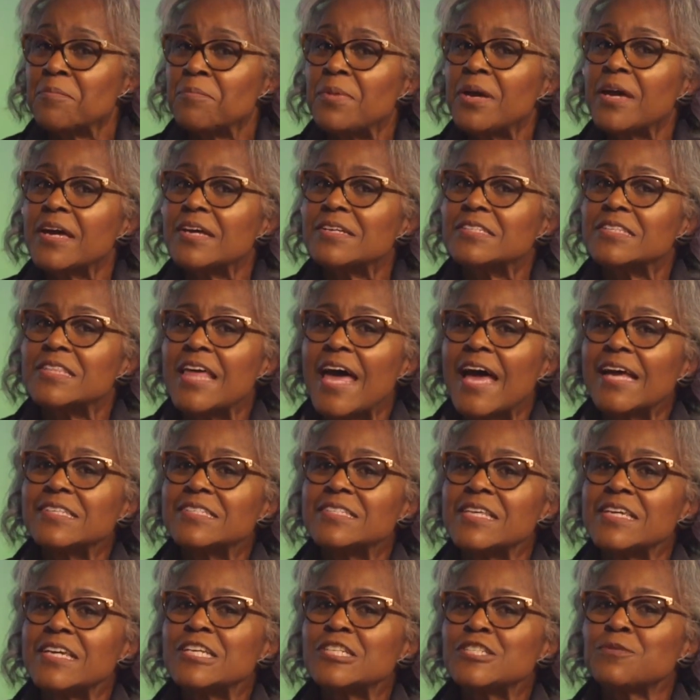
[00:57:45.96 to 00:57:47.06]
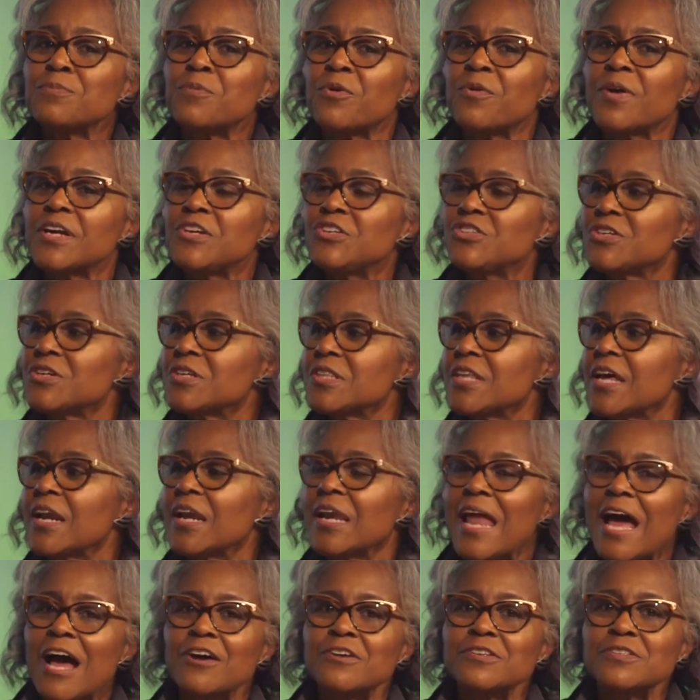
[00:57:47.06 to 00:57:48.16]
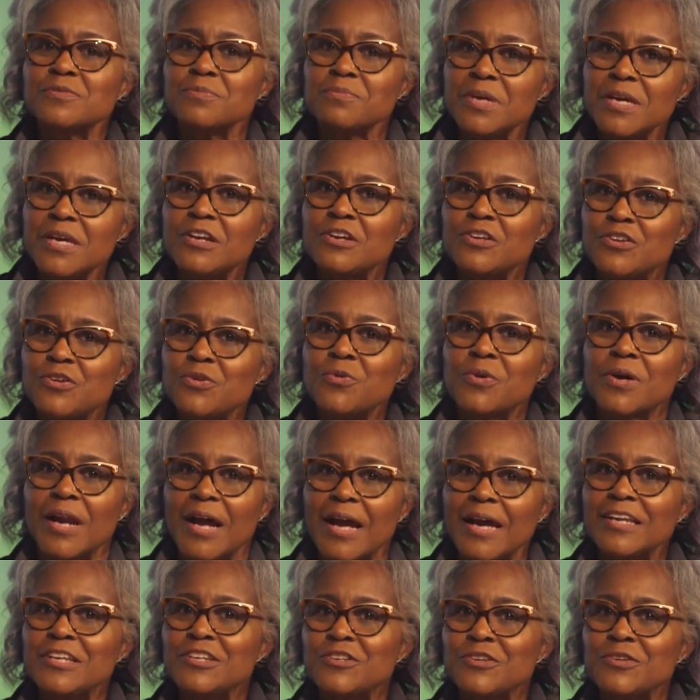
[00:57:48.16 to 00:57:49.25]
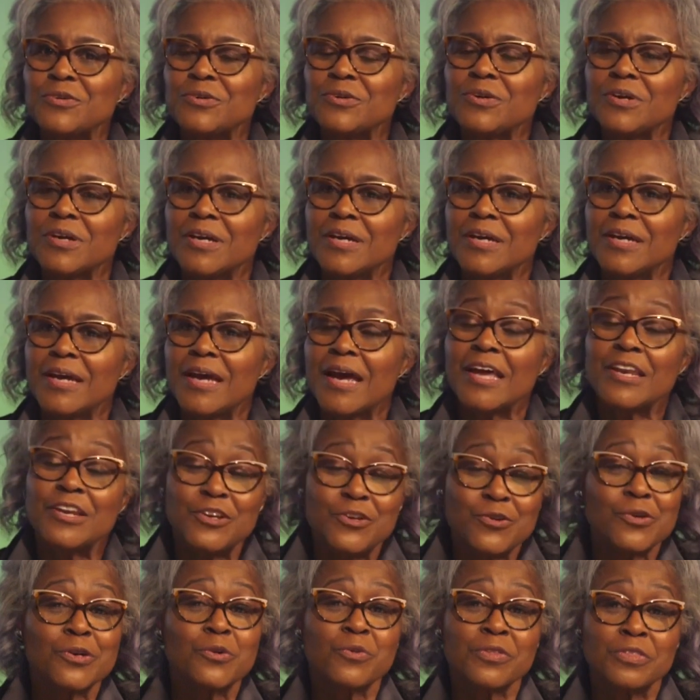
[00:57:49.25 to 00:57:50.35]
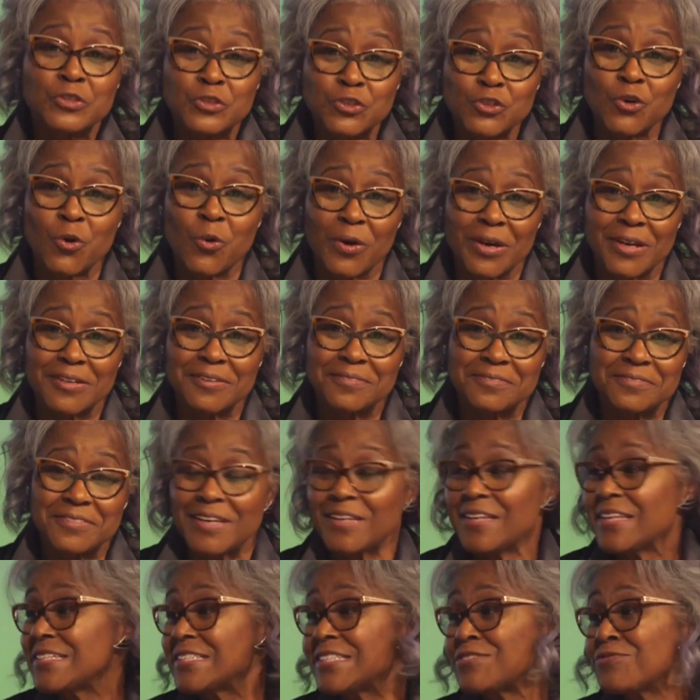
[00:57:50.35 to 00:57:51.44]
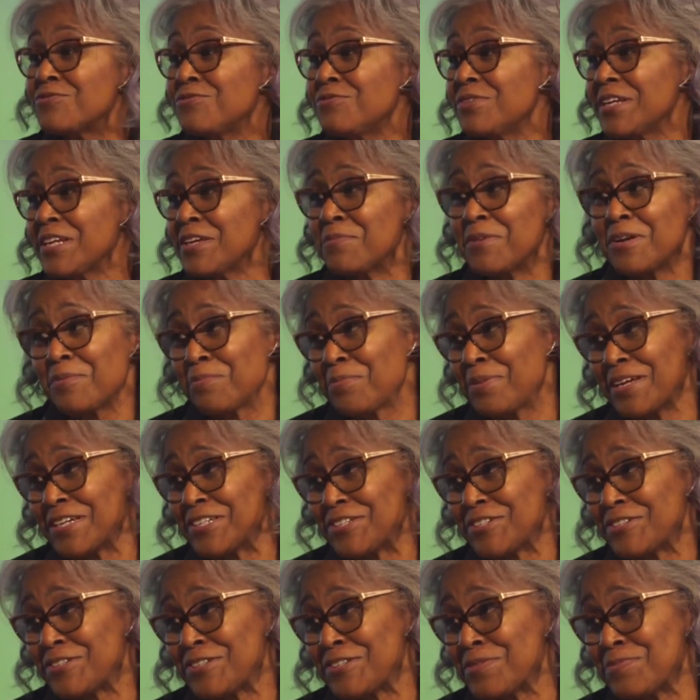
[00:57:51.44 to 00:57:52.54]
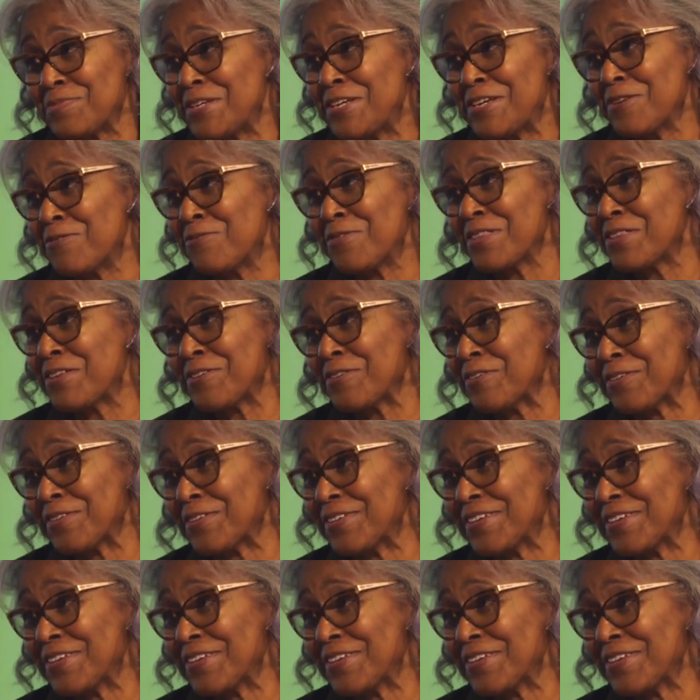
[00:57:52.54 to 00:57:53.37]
because that's the inspiration that allows me to do what I do and to do it with joy. And it's really been a pleasure to be here with you.